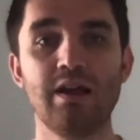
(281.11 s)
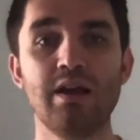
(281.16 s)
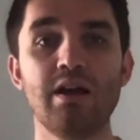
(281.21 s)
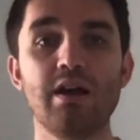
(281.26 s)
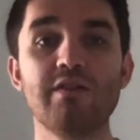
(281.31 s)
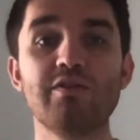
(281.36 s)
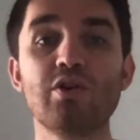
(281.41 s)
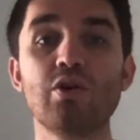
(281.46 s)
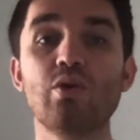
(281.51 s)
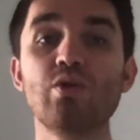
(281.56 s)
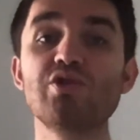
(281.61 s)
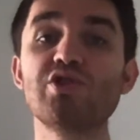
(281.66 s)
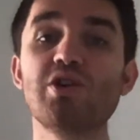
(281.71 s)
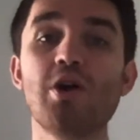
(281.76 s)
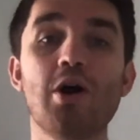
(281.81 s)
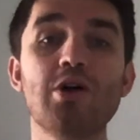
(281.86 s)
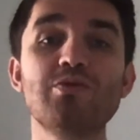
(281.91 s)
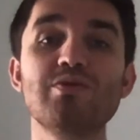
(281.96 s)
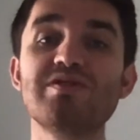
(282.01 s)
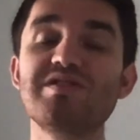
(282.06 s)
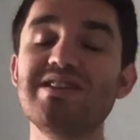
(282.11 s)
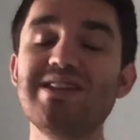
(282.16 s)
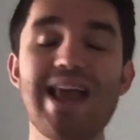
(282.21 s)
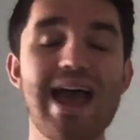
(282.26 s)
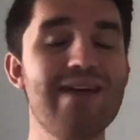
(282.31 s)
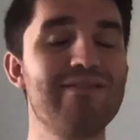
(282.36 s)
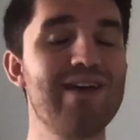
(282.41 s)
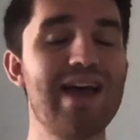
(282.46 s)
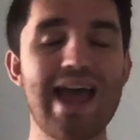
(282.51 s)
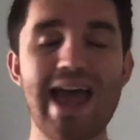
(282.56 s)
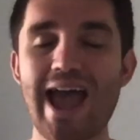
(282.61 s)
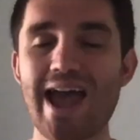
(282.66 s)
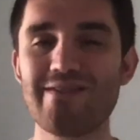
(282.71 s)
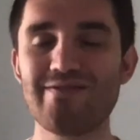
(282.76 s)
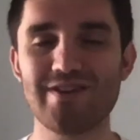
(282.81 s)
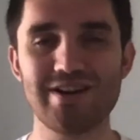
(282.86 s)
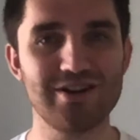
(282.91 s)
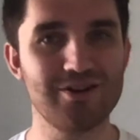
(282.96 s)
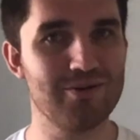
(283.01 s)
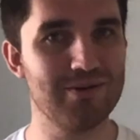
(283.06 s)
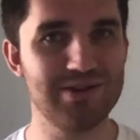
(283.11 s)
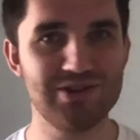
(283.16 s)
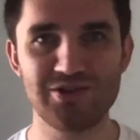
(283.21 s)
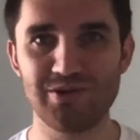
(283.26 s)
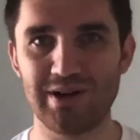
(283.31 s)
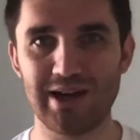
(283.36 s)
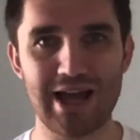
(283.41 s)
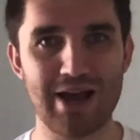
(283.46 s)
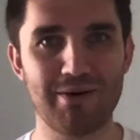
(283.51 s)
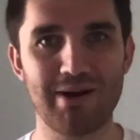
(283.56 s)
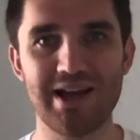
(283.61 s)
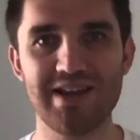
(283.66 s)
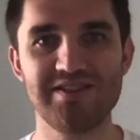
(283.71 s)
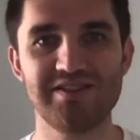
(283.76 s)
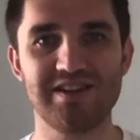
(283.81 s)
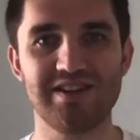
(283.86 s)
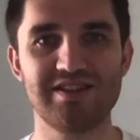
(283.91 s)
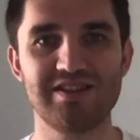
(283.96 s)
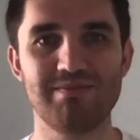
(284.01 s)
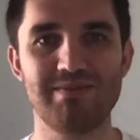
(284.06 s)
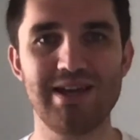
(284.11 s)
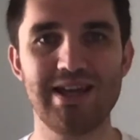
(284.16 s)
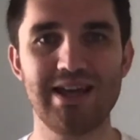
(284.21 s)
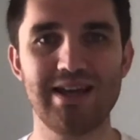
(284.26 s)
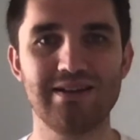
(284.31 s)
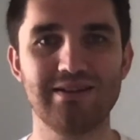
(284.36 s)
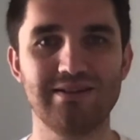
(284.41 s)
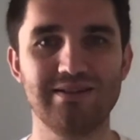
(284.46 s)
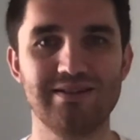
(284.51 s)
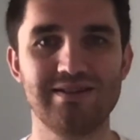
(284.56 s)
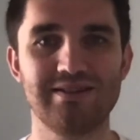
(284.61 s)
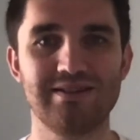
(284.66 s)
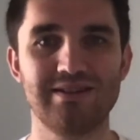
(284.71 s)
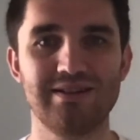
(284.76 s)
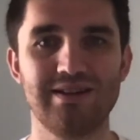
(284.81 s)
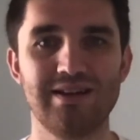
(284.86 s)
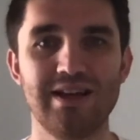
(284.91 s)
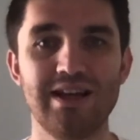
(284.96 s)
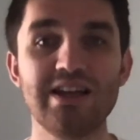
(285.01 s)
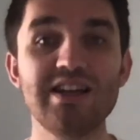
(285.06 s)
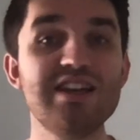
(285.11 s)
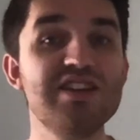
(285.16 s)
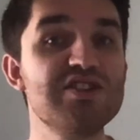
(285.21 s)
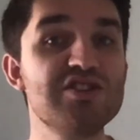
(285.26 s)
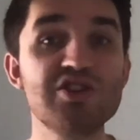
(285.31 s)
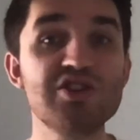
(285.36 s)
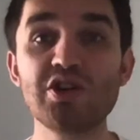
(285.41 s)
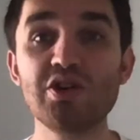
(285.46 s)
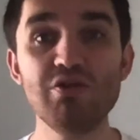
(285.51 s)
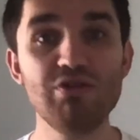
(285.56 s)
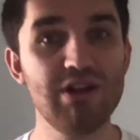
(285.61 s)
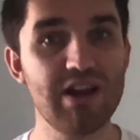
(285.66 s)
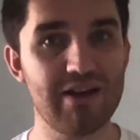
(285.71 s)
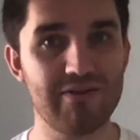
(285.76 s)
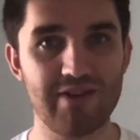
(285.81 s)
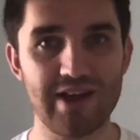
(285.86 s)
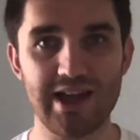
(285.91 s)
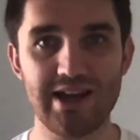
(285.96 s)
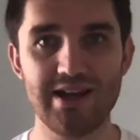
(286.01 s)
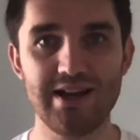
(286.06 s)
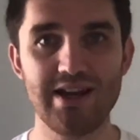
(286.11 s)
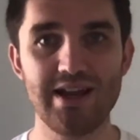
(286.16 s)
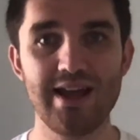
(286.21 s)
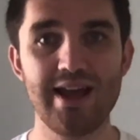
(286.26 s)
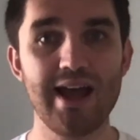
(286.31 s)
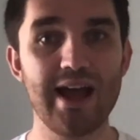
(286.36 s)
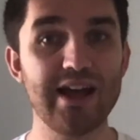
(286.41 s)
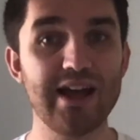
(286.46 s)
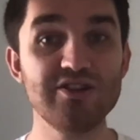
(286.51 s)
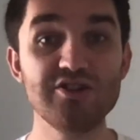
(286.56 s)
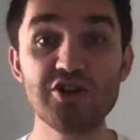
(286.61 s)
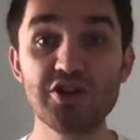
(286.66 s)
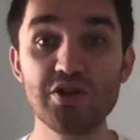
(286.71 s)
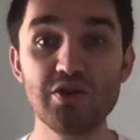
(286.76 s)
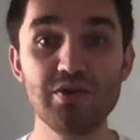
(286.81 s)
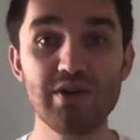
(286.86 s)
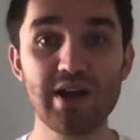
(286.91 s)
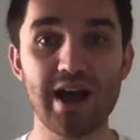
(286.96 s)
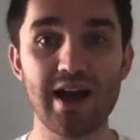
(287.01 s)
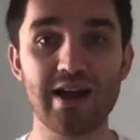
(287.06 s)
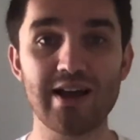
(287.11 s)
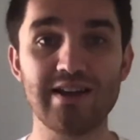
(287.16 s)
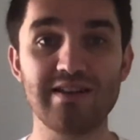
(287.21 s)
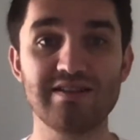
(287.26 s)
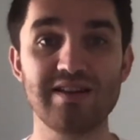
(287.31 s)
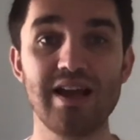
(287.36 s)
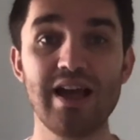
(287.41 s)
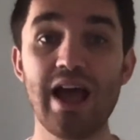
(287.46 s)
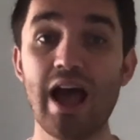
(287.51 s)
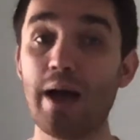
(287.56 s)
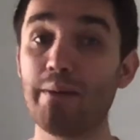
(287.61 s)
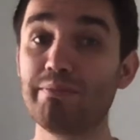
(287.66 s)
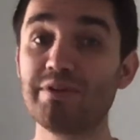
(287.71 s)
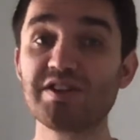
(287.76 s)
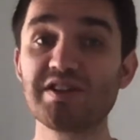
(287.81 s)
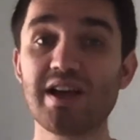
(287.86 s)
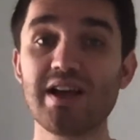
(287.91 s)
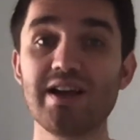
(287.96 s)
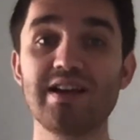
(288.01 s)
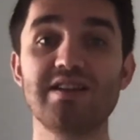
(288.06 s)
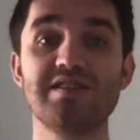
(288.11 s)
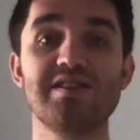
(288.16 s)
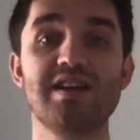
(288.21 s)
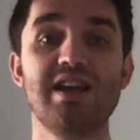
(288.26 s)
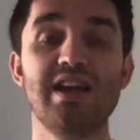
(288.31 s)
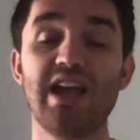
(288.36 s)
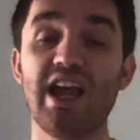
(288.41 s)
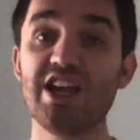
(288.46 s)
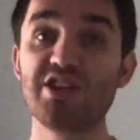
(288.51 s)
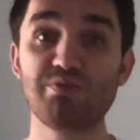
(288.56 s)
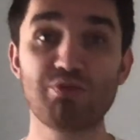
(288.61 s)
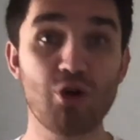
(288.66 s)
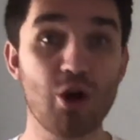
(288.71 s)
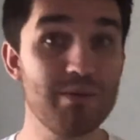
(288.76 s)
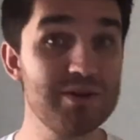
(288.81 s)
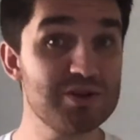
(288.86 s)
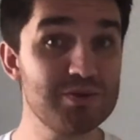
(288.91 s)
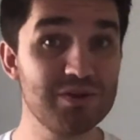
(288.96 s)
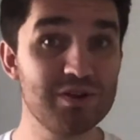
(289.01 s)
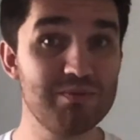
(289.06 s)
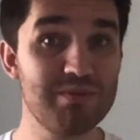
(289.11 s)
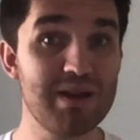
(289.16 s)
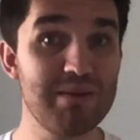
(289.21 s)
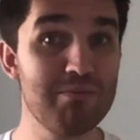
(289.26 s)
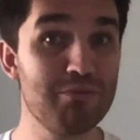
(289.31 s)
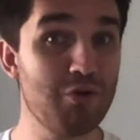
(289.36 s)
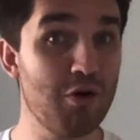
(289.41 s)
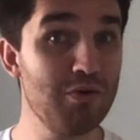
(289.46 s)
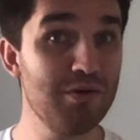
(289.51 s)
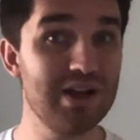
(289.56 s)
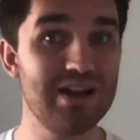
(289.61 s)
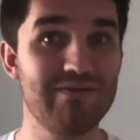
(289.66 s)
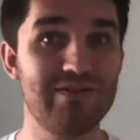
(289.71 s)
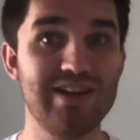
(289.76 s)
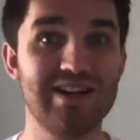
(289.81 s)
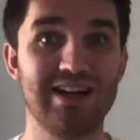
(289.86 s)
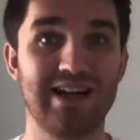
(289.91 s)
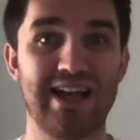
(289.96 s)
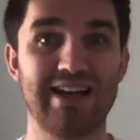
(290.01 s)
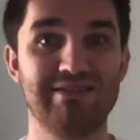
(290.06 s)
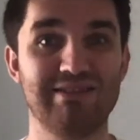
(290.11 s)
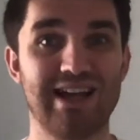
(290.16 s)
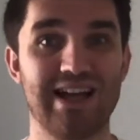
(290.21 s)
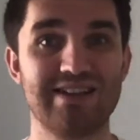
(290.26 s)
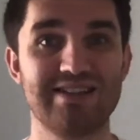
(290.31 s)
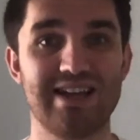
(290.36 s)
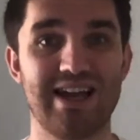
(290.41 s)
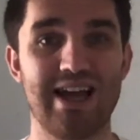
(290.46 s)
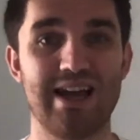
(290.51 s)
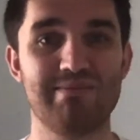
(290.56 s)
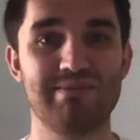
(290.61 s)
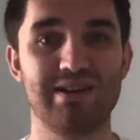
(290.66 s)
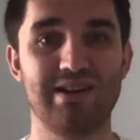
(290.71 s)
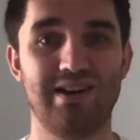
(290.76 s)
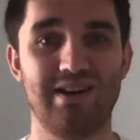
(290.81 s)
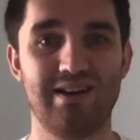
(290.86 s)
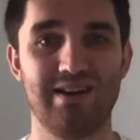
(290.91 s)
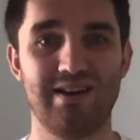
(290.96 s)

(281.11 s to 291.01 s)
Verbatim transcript: Of course, God was never ever going to allow Isaac to be killed. He's too loving and too kind. And besides, his promise would have been broken if he'd allowed that to happen.